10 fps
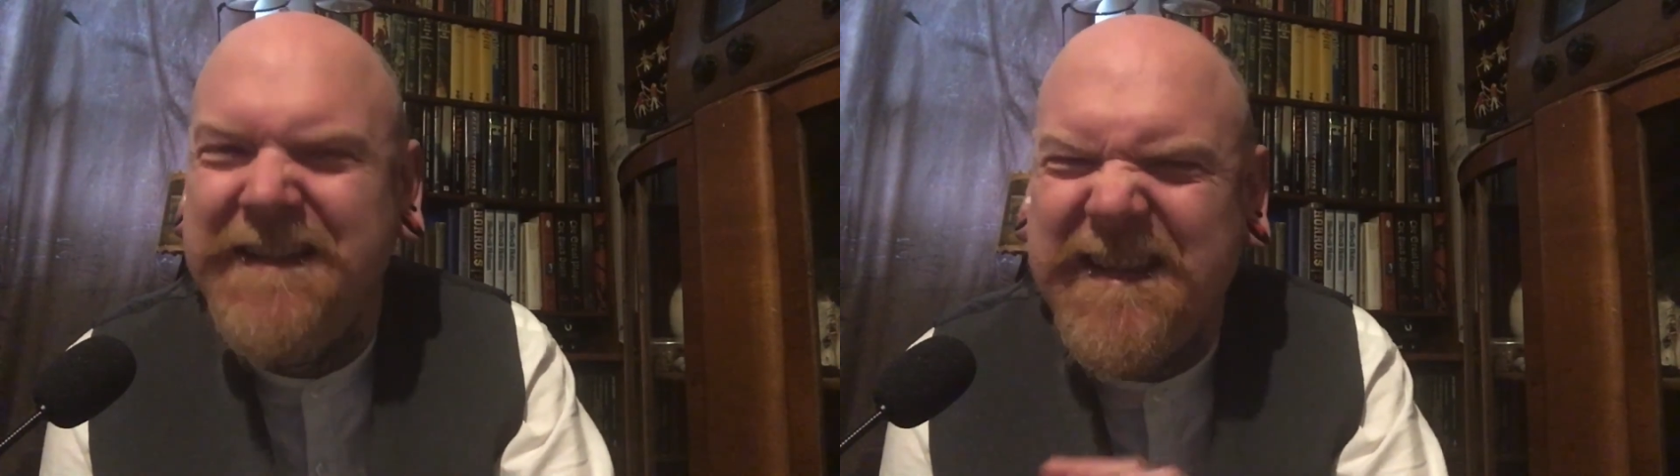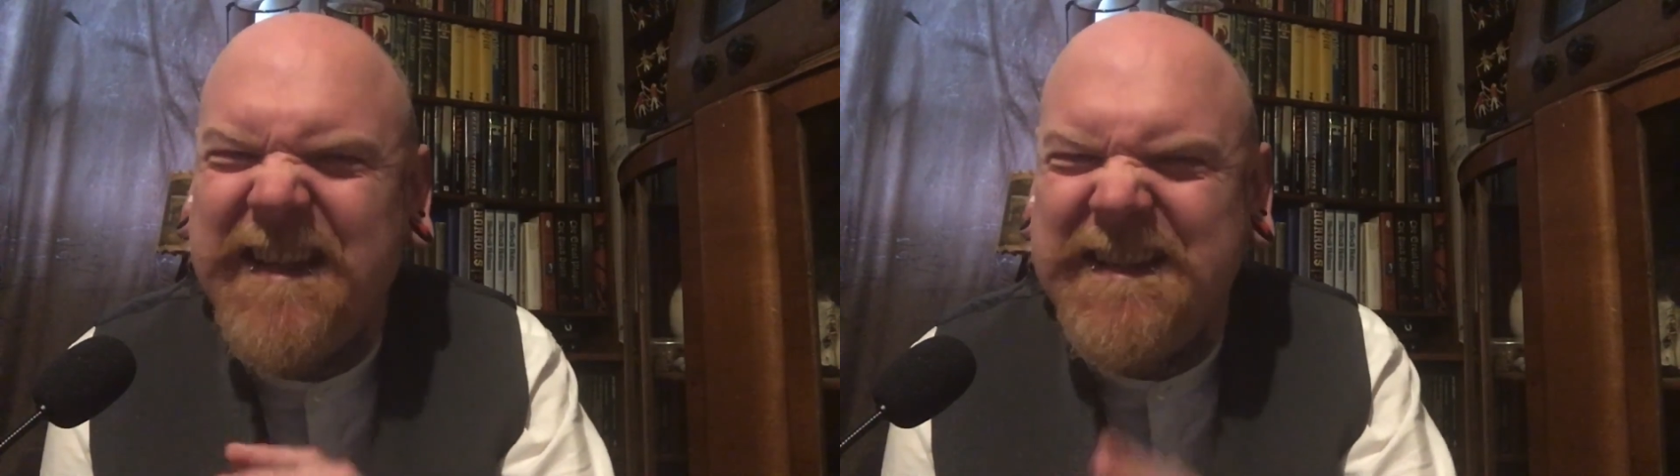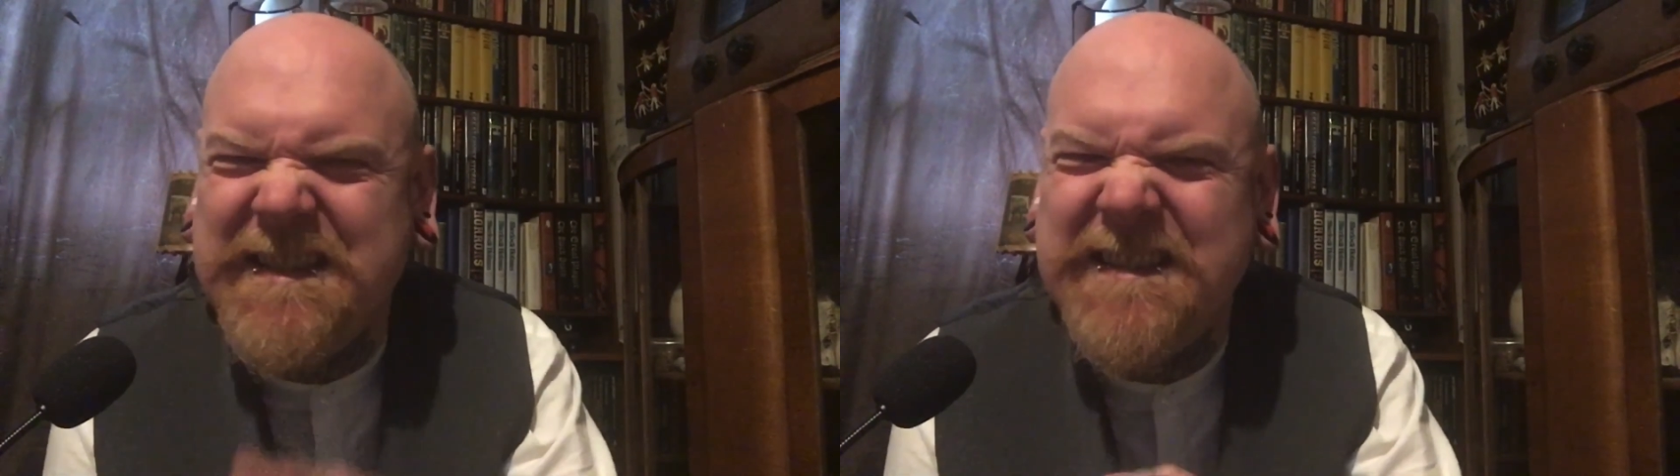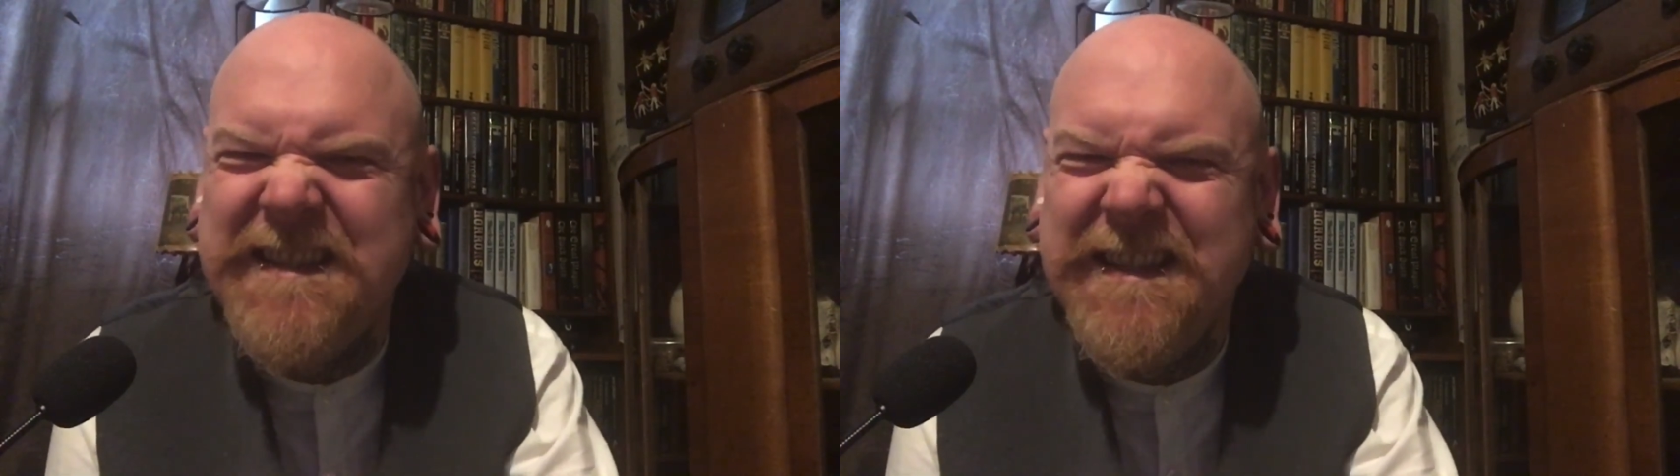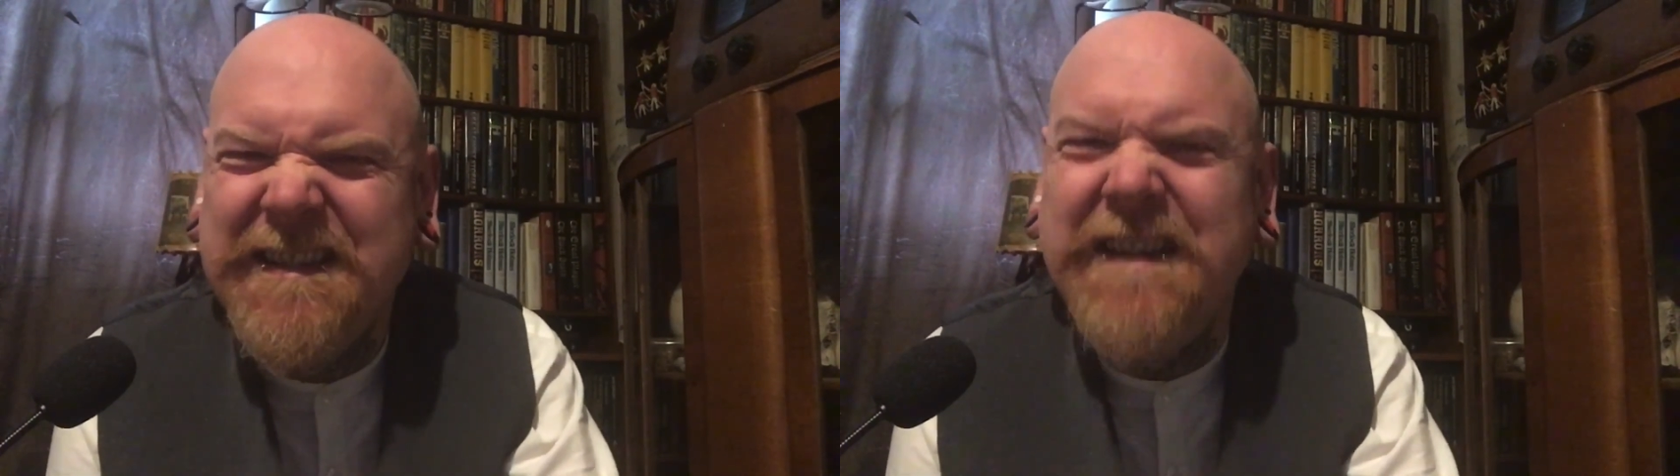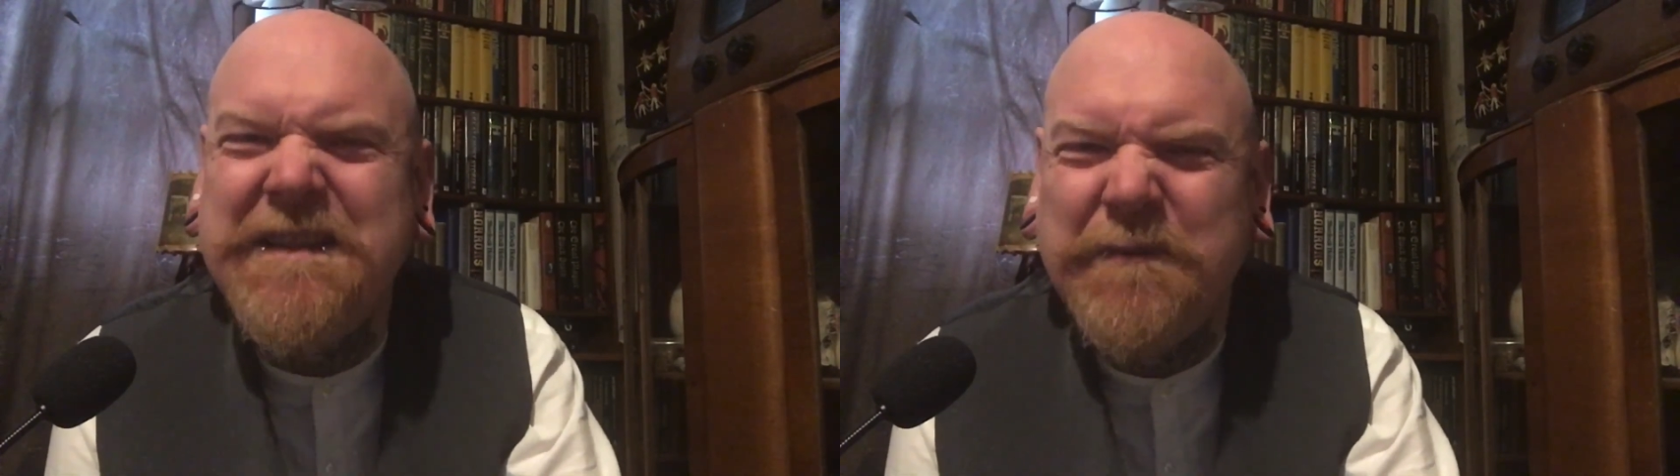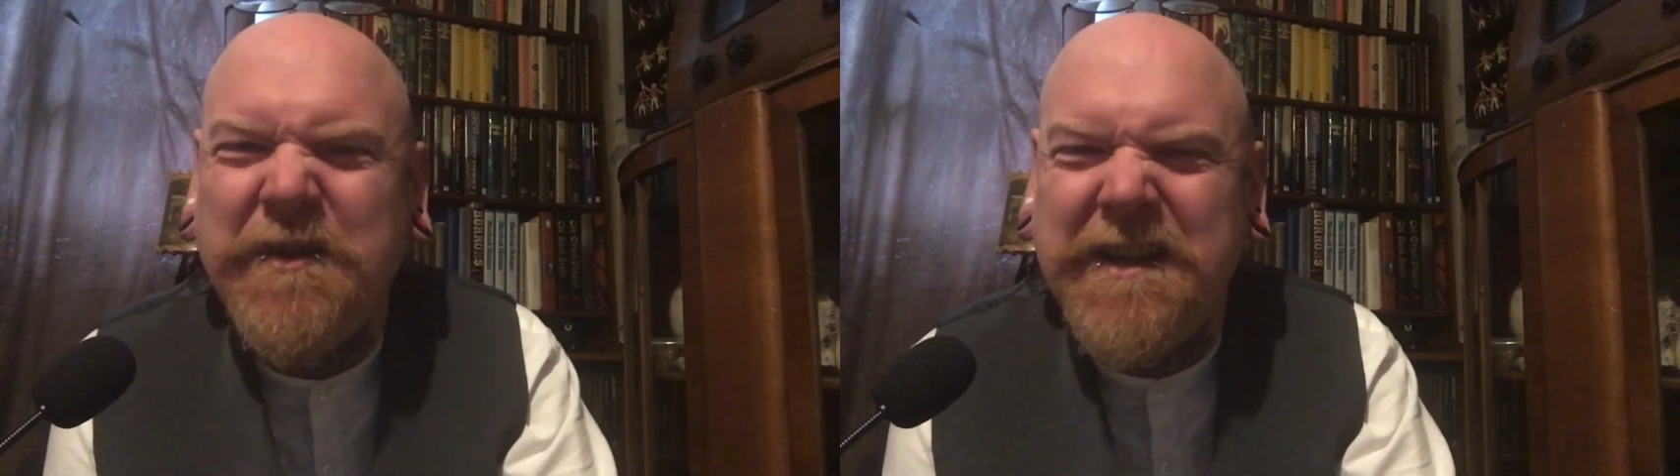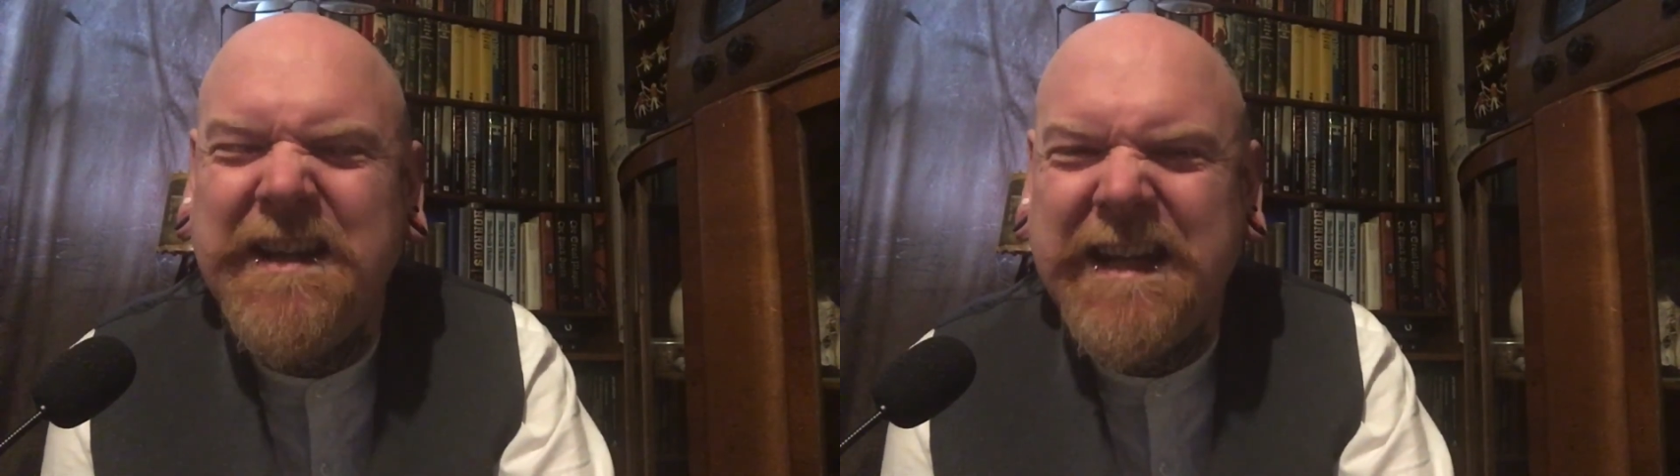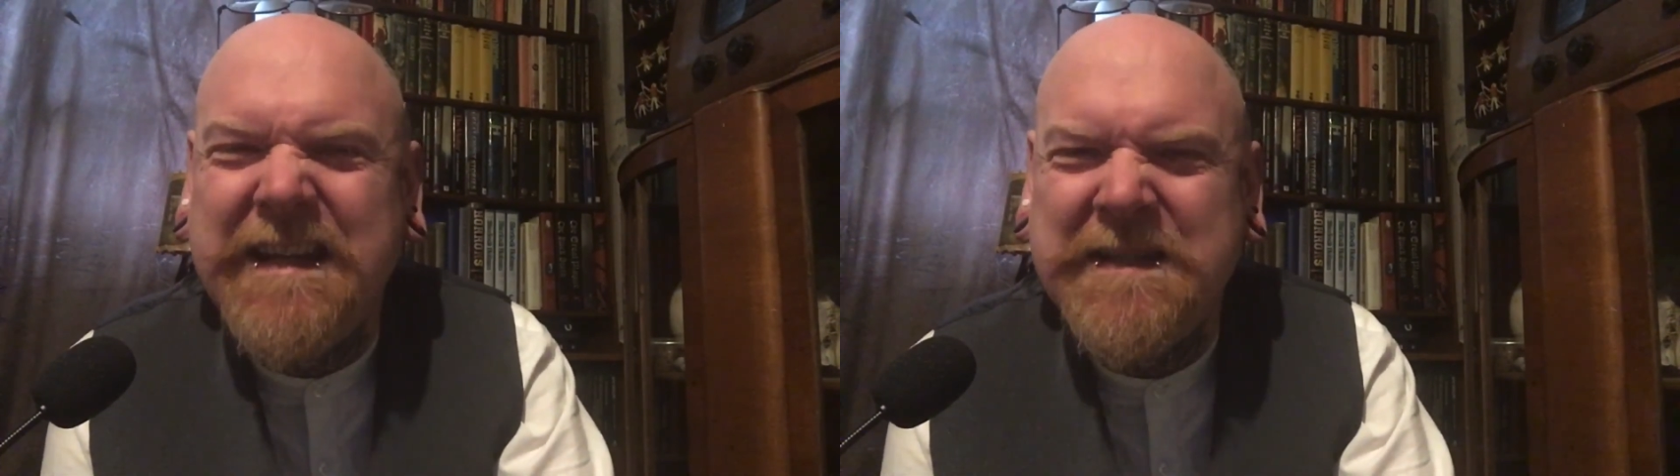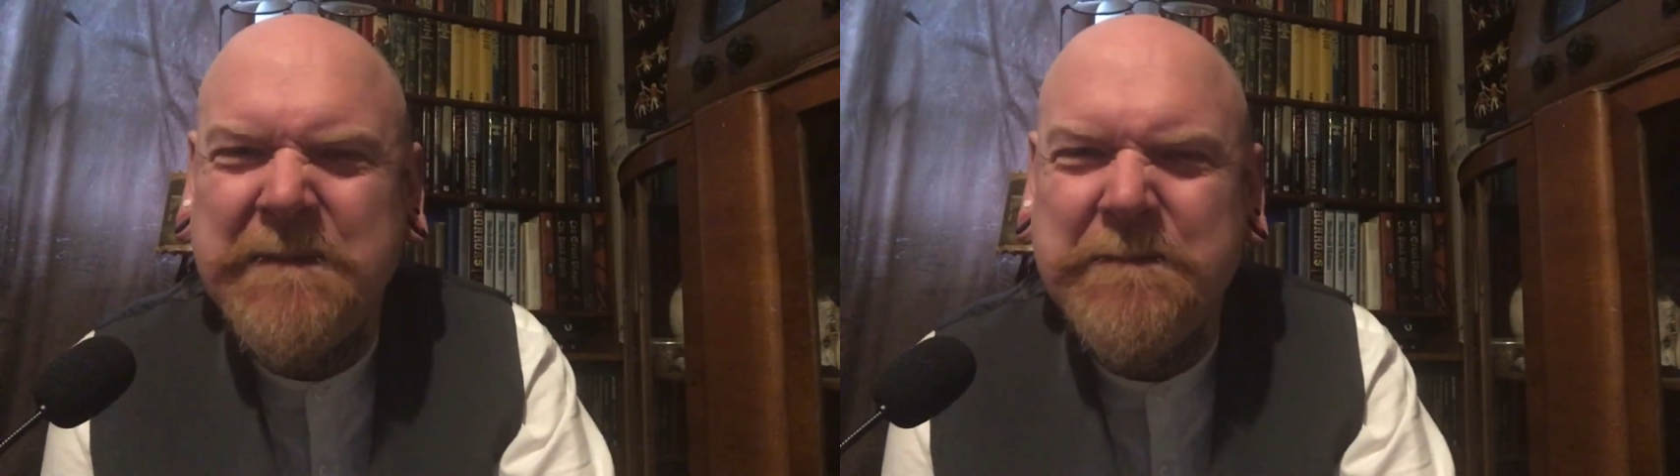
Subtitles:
That's what you need.